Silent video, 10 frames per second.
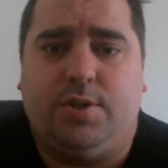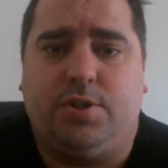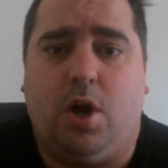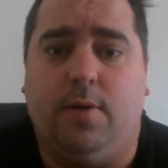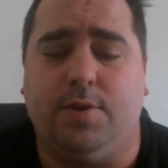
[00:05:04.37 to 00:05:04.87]

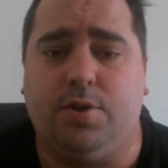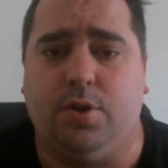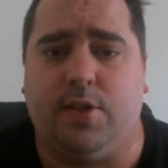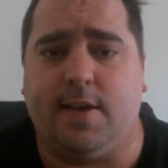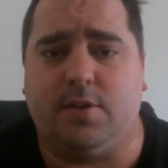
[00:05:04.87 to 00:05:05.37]
over
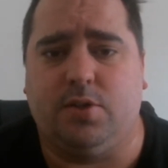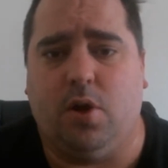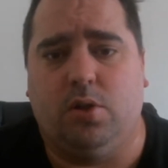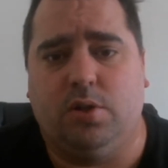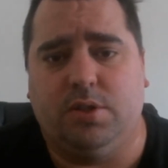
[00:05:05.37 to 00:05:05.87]

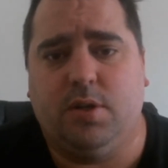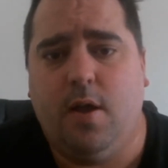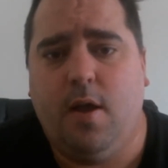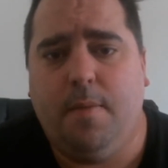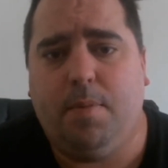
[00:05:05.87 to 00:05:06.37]
$2,000
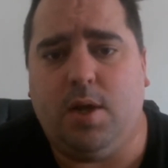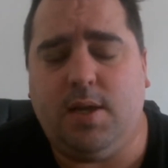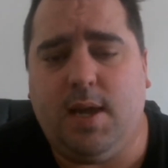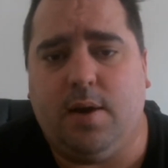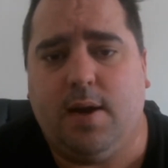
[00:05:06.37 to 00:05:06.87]
per
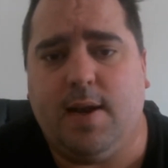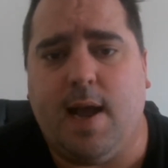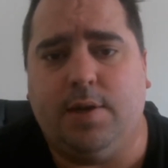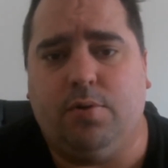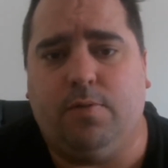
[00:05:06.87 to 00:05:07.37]
year in
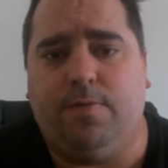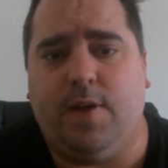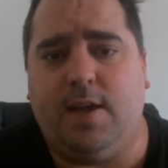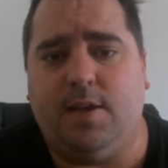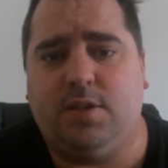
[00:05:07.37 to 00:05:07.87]
annual
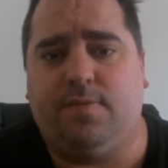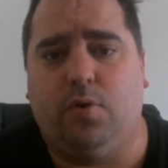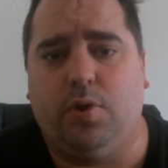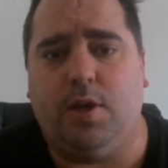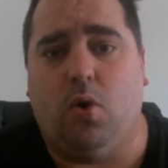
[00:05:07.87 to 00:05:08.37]
fees
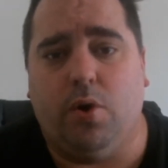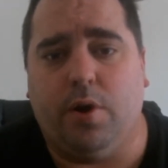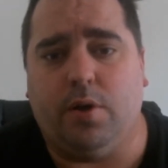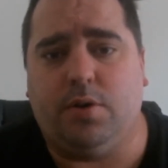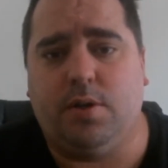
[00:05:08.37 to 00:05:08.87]
for the
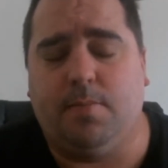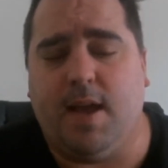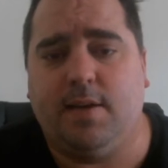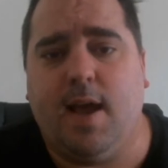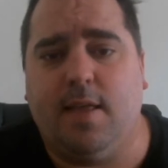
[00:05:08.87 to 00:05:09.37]
audit to
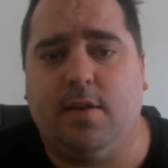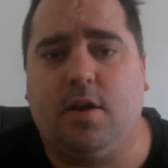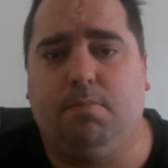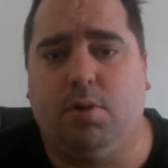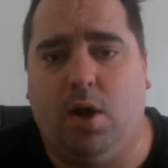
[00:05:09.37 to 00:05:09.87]
maintain the
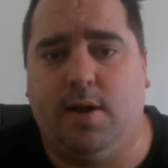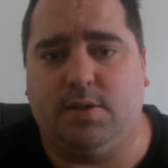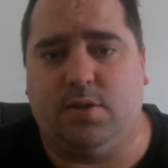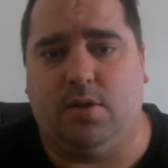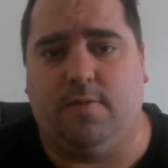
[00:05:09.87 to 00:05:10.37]

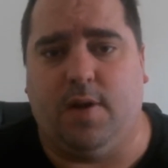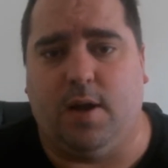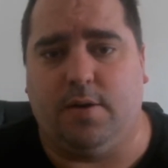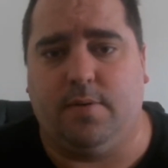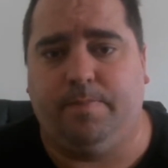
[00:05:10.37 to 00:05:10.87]
compliance on the
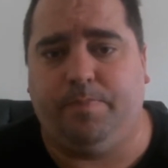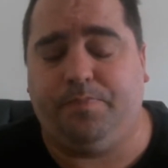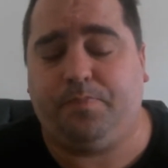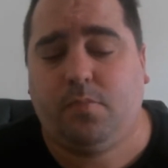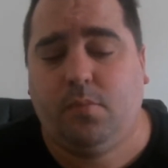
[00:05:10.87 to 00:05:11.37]
fund.
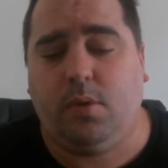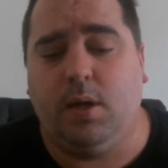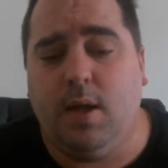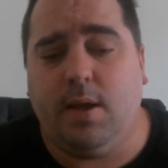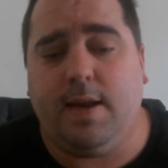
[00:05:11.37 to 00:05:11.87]

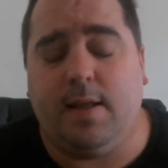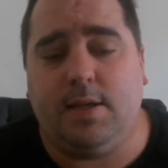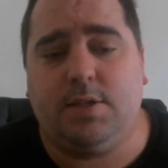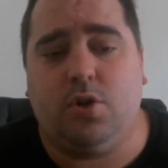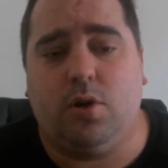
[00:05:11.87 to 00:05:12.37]
Now
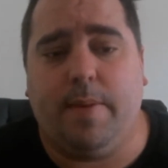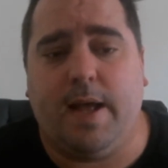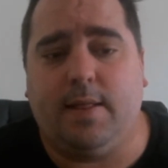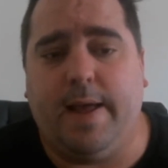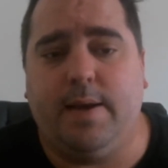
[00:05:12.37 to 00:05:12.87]
let's talk
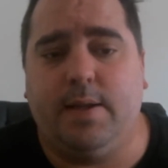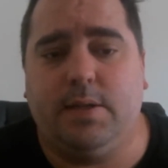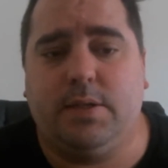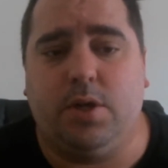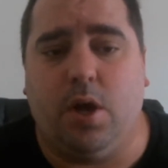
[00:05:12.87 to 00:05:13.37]
about
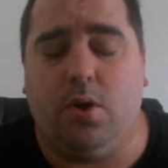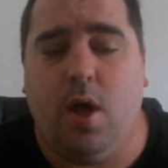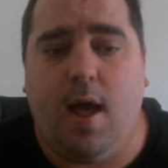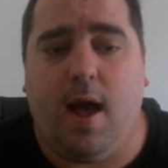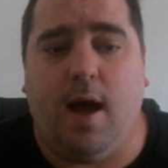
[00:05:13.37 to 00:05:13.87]
lenders. So
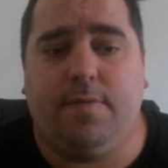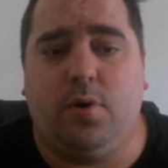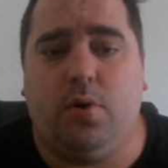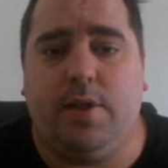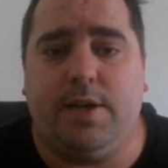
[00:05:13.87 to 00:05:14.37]

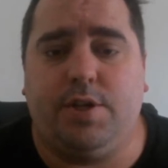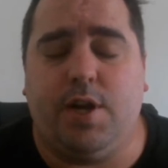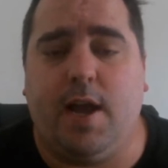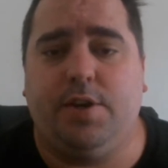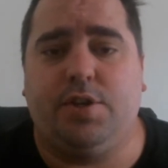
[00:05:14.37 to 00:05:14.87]
after all these
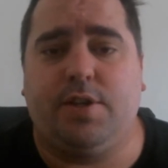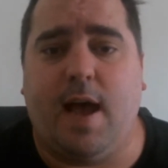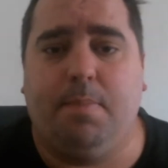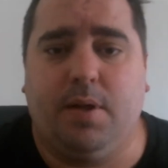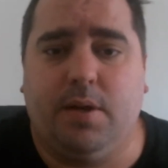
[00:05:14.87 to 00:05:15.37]
changes
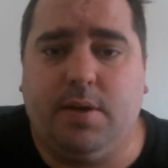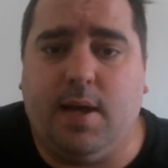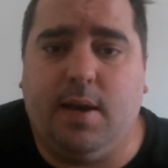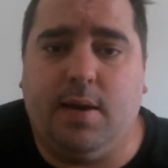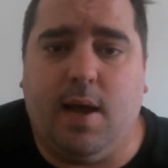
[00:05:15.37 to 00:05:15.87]
happened
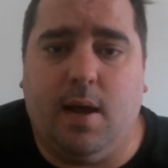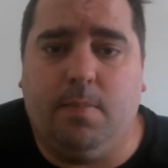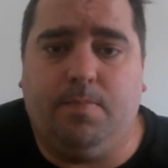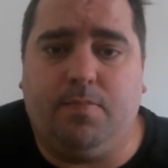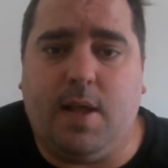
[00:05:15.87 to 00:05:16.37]
and
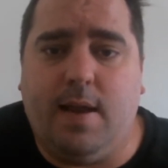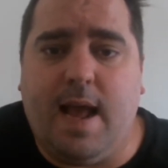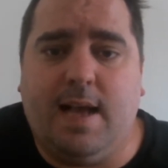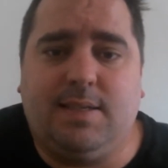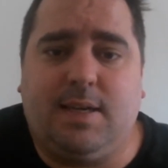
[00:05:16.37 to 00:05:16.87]

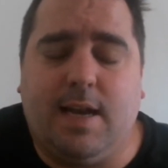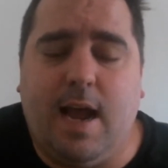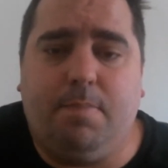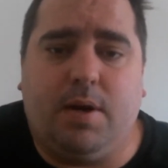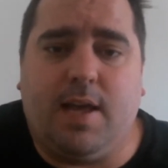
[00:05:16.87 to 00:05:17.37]
ASIC and
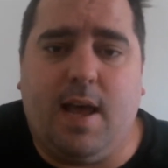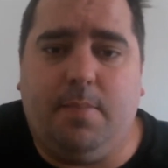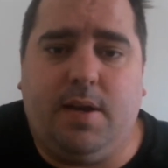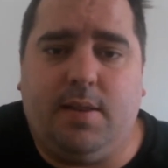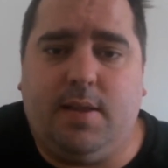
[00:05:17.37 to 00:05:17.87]
APRA came
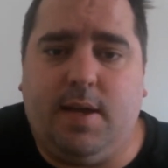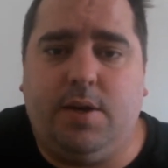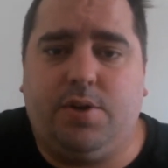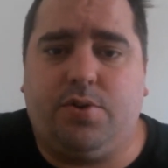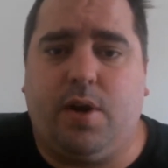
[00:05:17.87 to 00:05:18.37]
into the
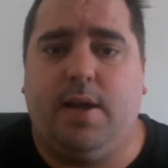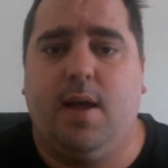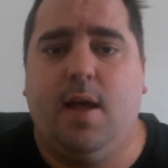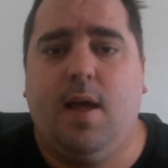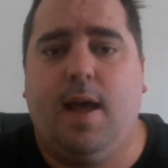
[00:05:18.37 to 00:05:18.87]
industry
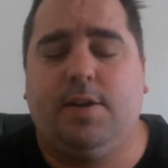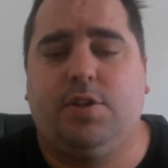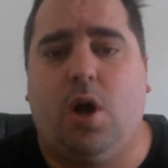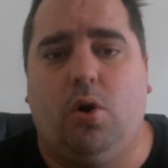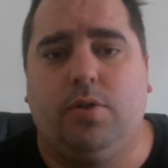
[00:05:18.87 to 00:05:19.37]
and
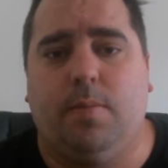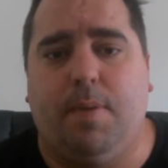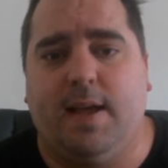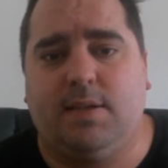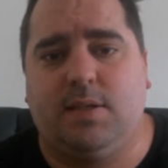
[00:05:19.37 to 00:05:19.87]
told the
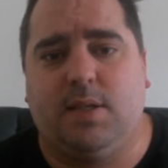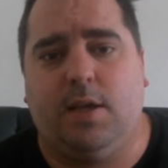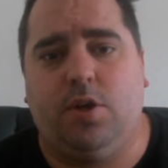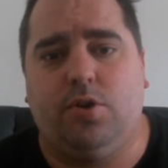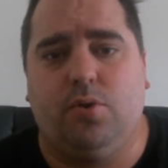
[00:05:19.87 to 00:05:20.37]
banks
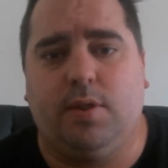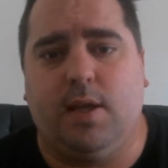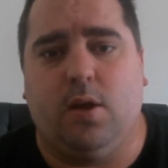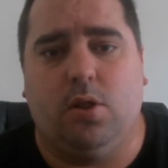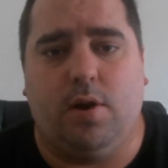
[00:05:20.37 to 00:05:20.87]
that you're doing
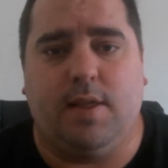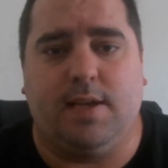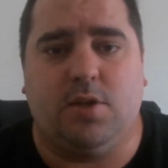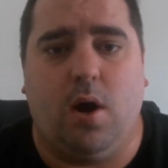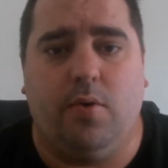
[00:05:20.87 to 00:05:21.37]
a lot of
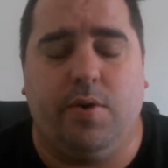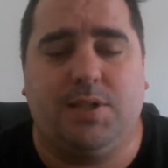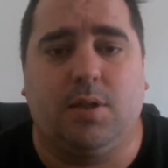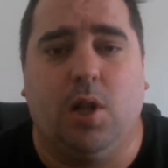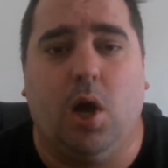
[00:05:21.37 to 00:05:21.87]
these high
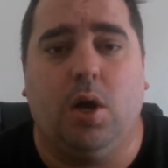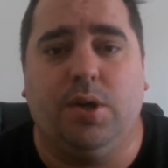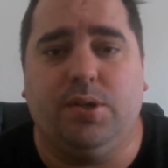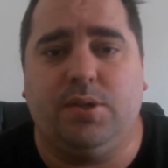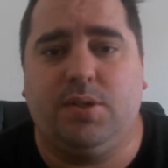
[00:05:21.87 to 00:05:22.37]
risk
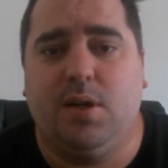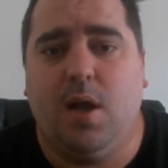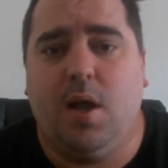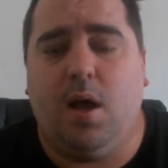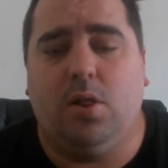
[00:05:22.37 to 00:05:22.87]
loans,
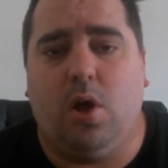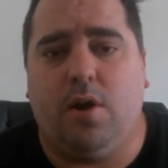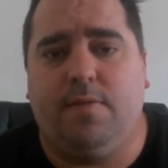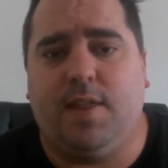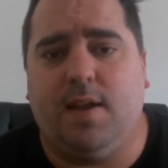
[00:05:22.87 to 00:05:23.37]
a lot
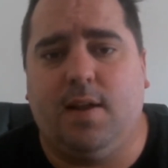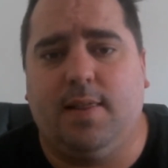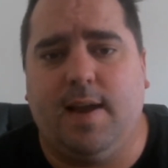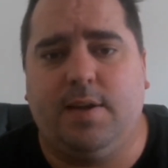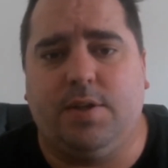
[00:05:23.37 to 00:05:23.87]
of the
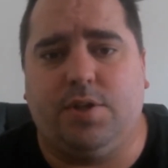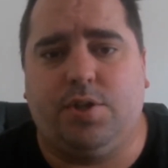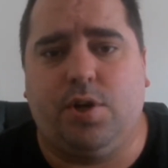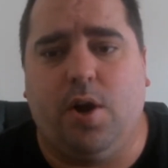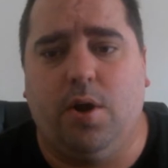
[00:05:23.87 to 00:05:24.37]
lenders
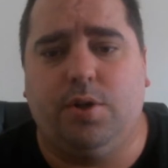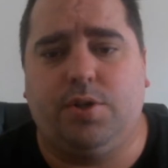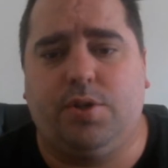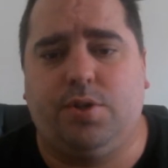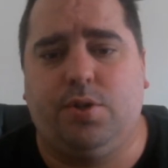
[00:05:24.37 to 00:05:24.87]

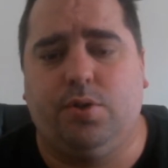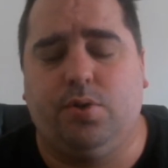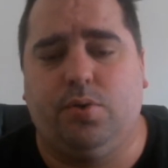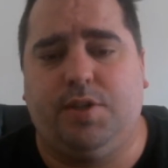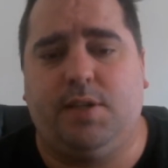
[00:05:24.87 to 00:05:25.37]
chose
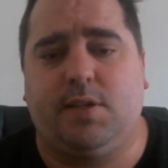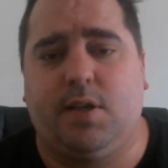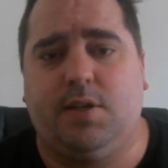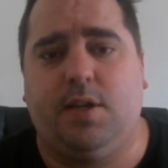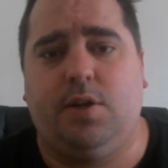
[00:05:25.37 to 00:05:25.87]
to
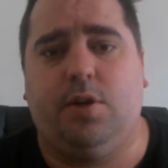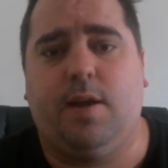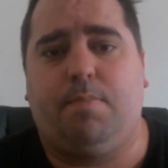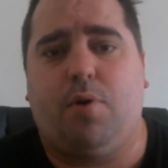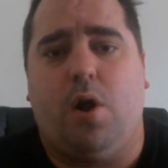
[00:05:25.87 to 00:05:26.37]
discontinue
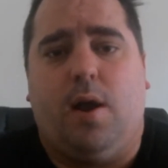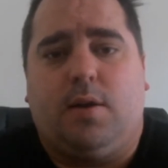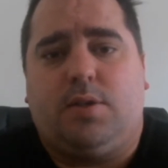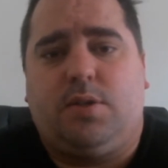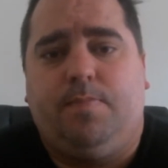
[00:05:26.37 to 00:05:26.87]
their
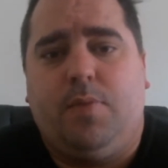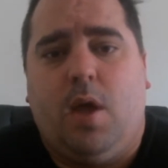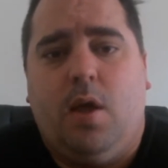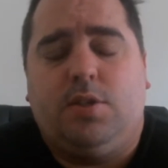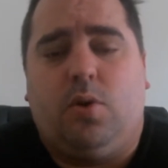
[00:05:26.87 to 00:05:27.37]
products.
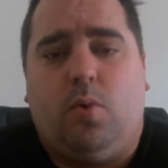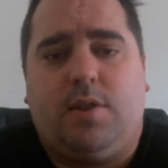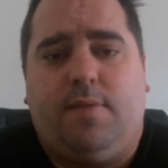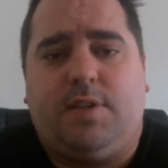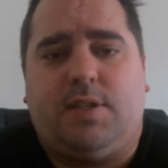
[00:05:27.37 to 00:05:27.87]
So what
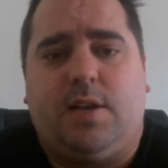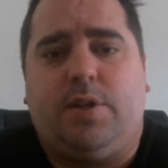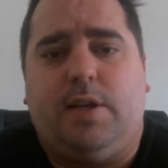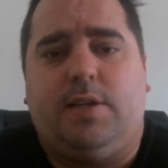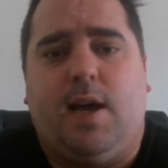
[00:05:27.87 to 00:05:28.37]
they've
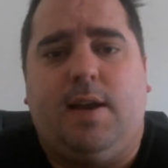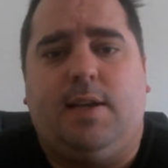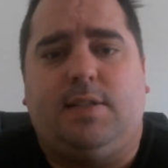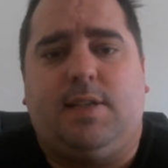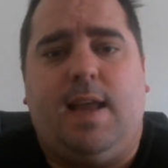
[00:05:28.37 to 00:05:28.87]
essentially done
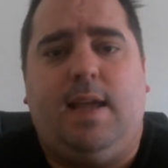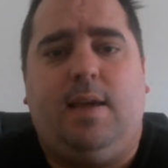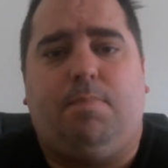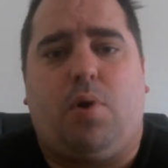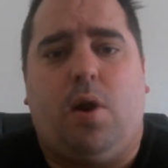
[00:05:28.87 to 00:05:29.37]
is
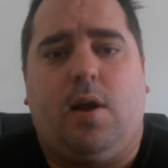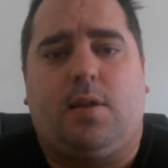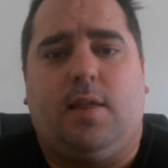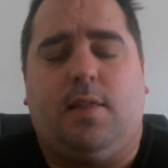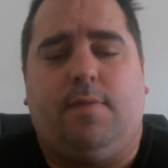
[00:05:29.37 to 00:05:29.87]
any
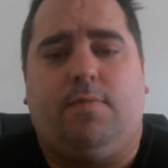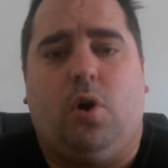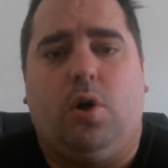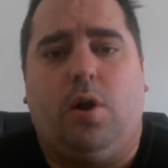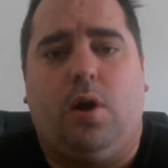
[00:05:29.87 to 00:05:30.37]
product that they've
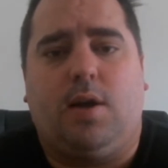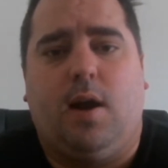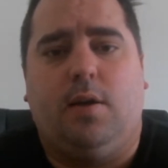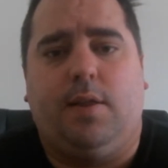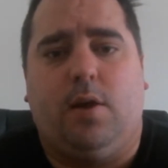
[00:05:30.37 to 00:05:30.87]
got
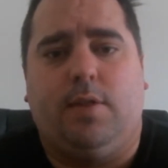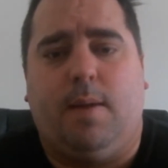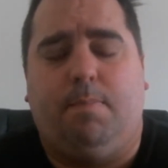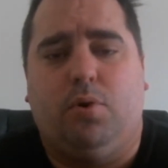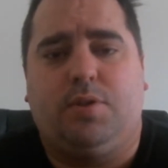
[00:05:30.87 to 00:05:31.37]
currently on
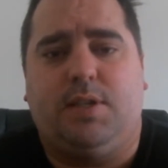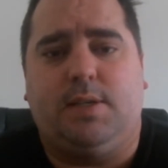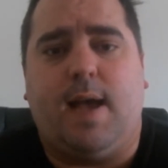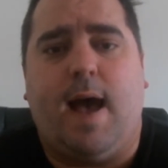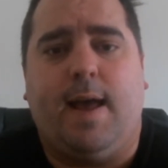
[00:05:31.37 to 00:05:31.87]
their books
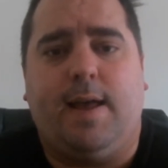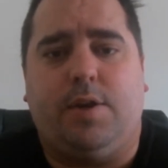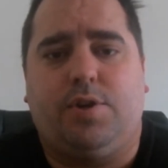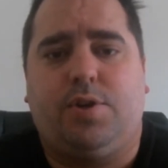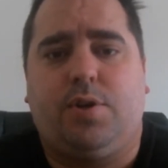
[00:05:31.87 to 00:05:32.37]
is aged.